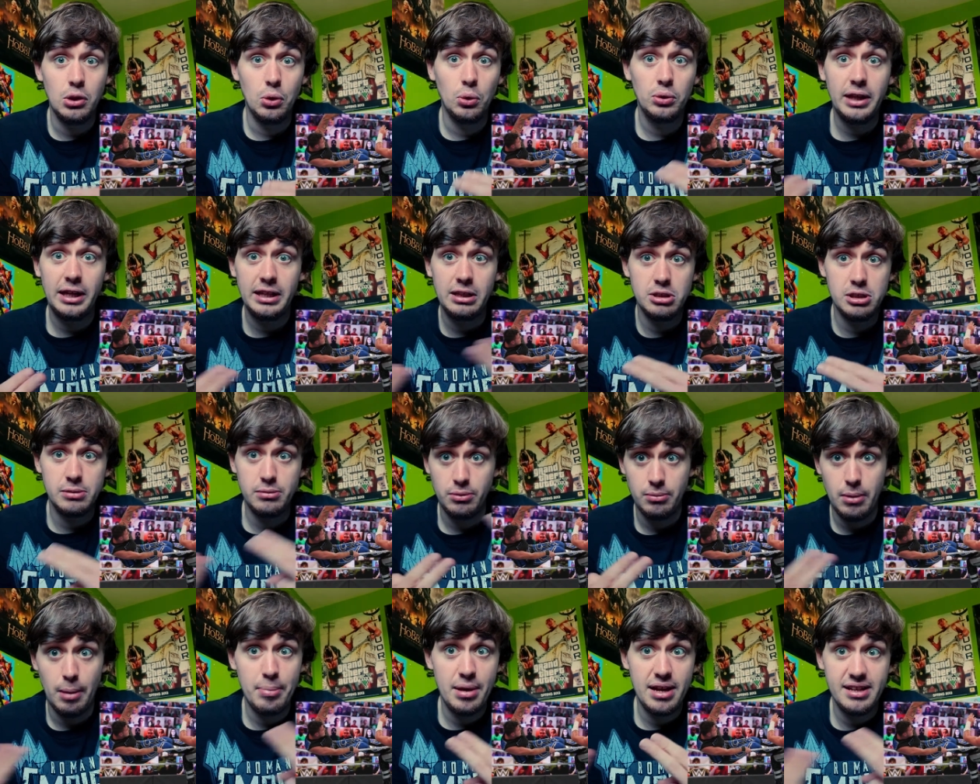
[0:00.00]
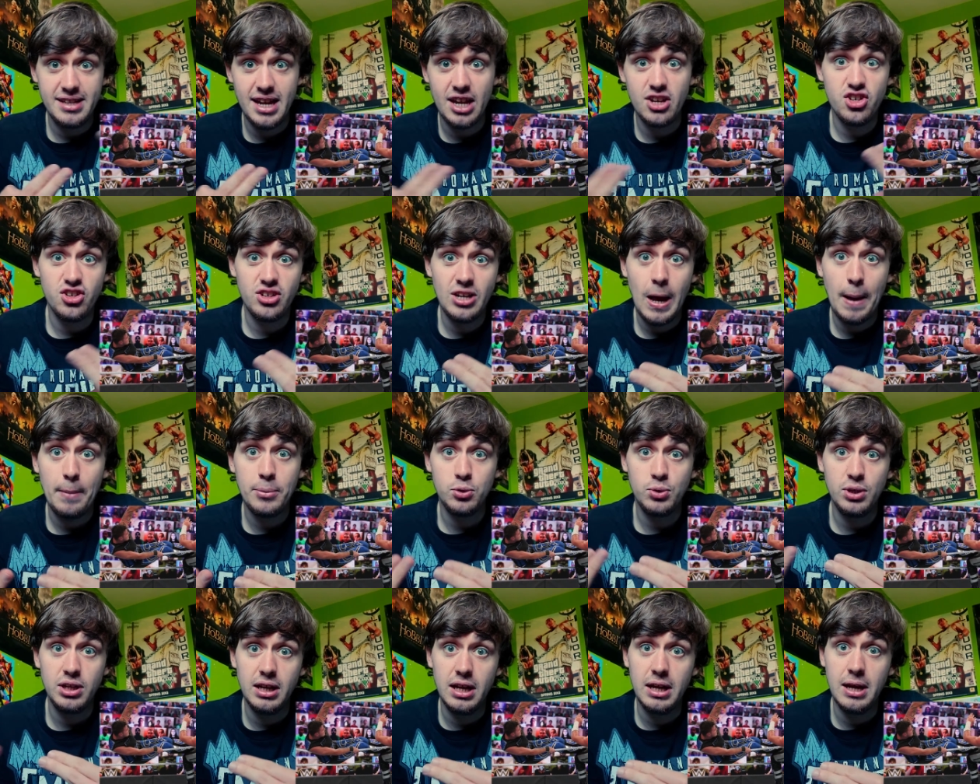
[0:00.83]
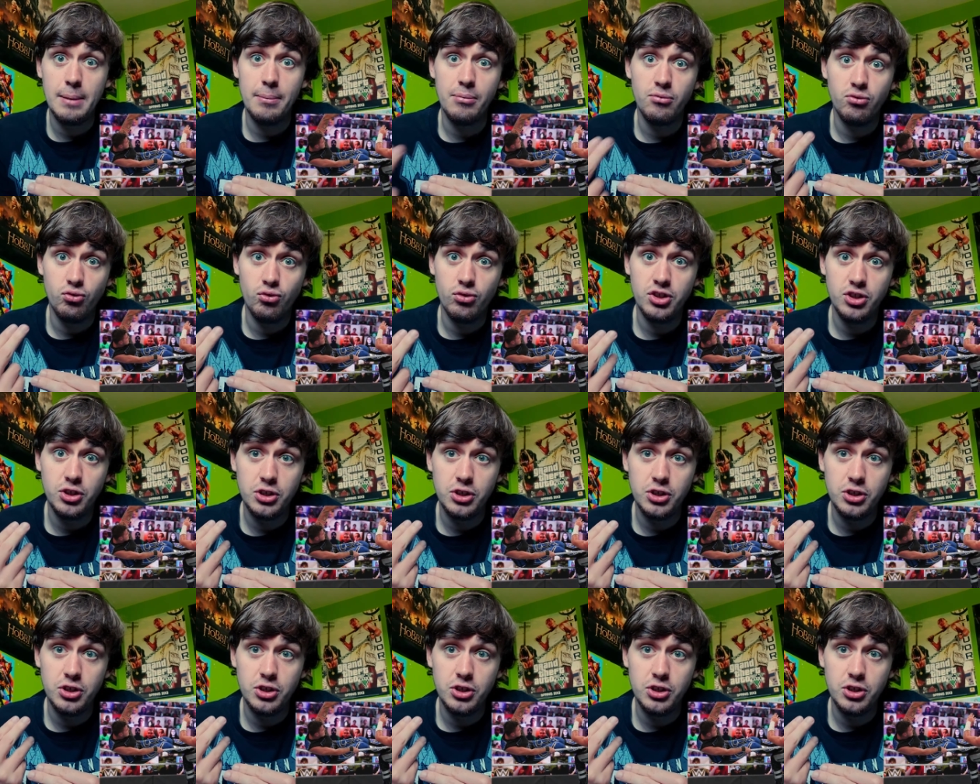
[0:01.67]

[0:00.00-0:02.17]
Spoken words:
looked like there was a bit of tension now between